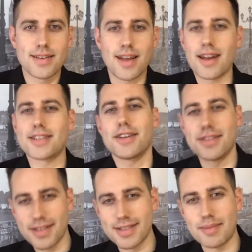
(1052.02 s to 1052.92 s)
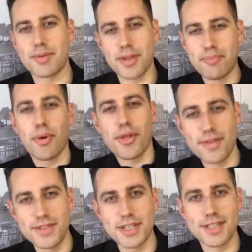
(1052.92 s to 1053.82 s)
not necessarily in December, but the birth
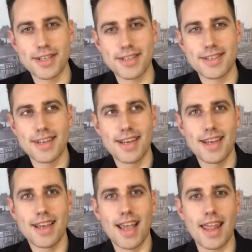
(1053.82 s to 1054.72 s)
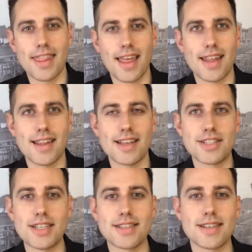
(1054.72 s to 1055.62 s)
of Jesus, and then that
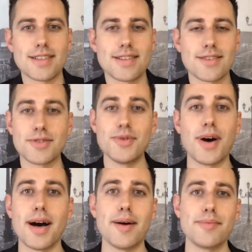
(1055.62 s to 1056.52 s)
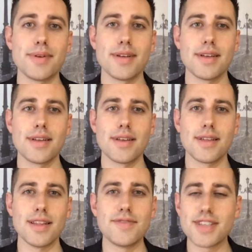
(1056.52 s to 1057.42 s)
Jesus grew up,
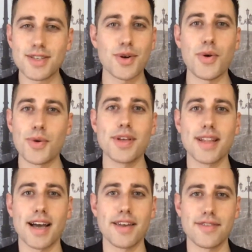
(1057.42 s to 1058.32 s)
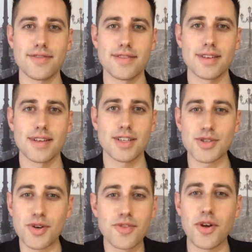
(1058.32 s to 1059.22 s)
lived such a holy life,
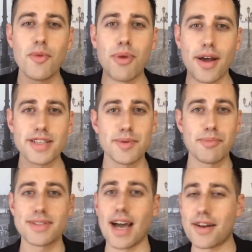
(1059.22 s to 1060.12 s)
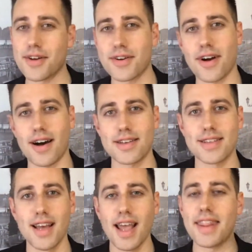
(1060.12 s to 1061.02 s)
deserved no punishment, but died on a
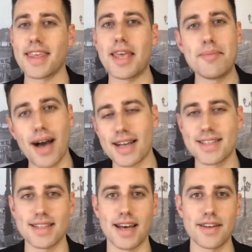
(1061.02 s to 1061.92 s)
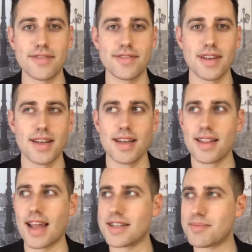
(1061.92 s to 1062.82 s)
cross, and then came back to life.
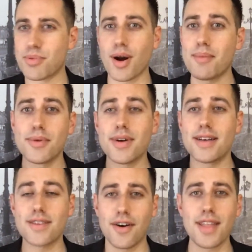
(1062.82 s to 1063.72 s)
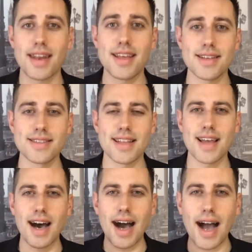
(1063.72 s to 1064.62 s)
That as improbable as all that is, that
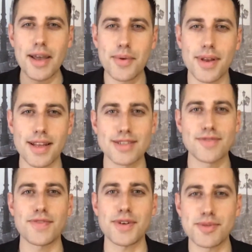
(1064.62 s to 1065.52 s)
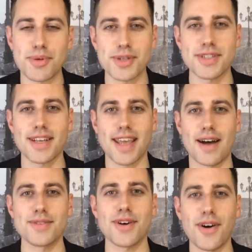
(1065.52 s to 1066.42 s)
the eyewitness first-person
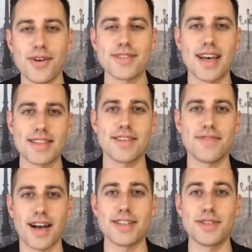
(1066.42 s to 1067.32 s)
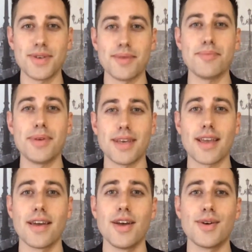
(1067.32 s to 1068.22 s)
accounts all testify to it
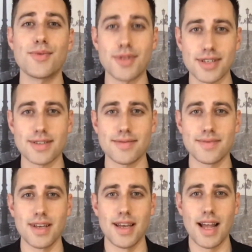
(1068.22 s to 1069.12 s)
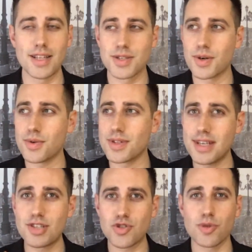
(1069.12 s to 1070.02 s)
being real. And so
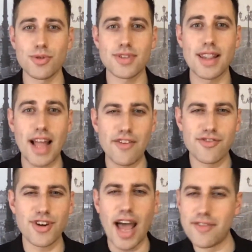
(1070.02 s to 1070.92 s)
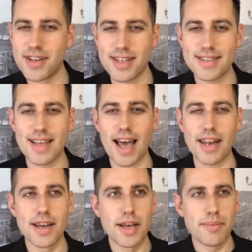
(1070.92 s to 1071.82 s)
Lee Strobel's love for evidence that
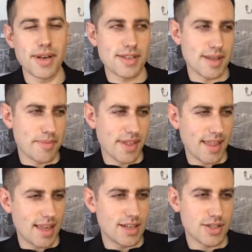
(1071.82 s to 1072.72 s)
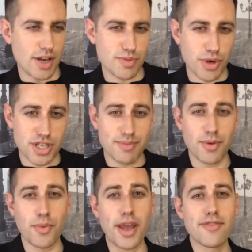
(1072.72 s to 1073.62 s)
had been something that he saw as pushing him
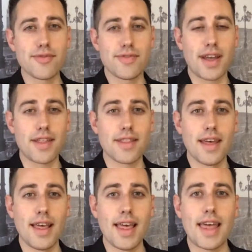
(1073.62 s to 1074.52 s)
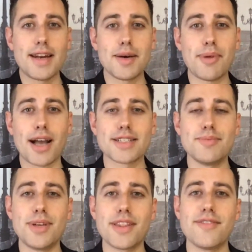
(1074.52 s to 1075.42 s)
away from faith ended up actually
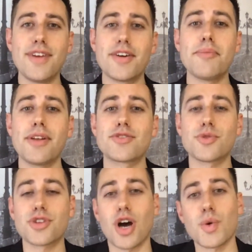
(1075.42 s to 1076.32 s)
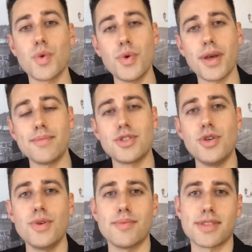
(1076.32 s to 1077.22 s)
being the very means to which God wooed him
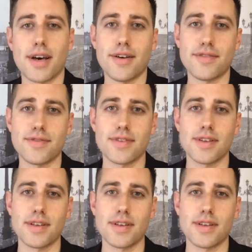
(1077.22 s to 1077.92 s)
to himself.